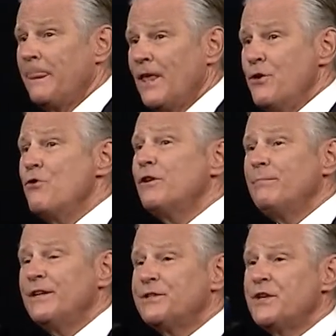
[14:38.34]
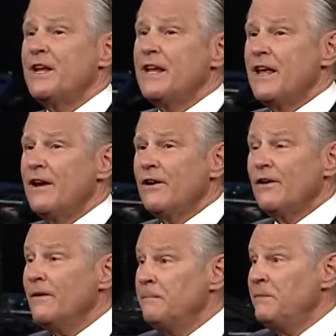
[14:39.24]
You could be sitting
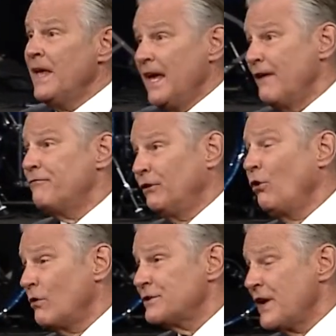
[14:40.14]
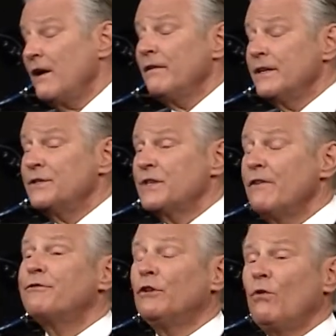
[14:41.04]
here, if the Lord tarries,
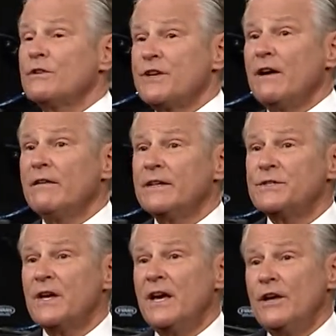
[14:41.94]
if the Lord tarries,